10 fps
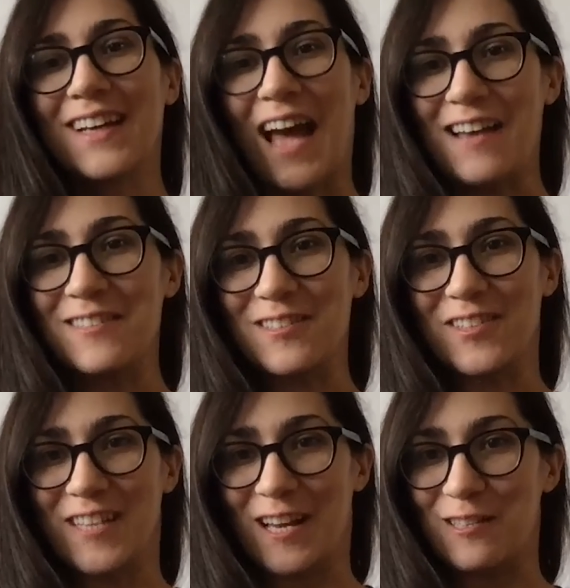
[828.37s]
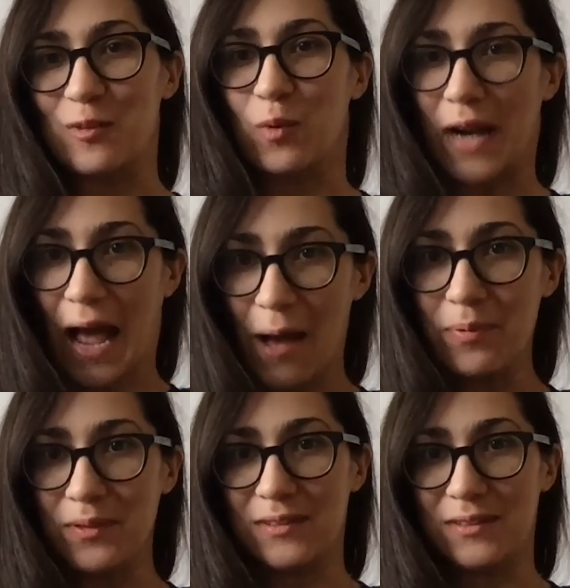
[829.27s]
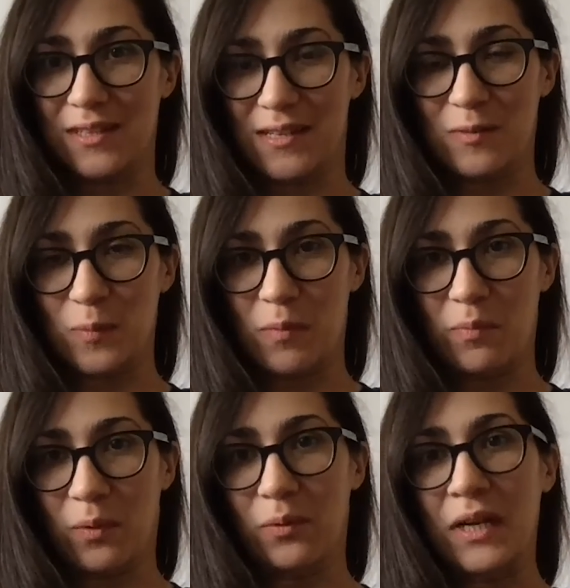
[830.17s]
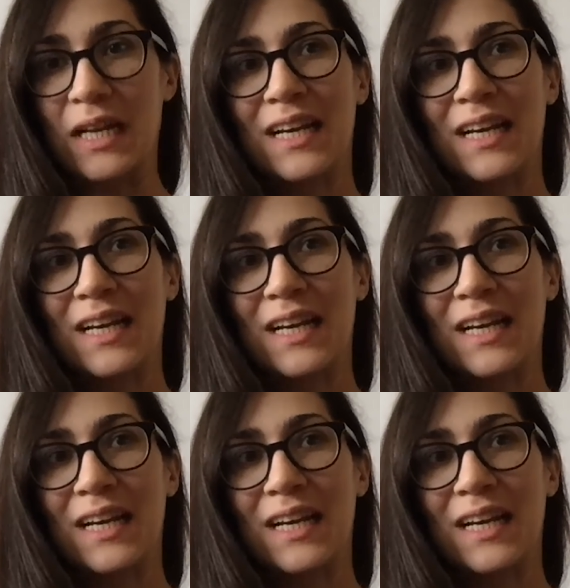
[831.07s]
answers as to what happened to these people,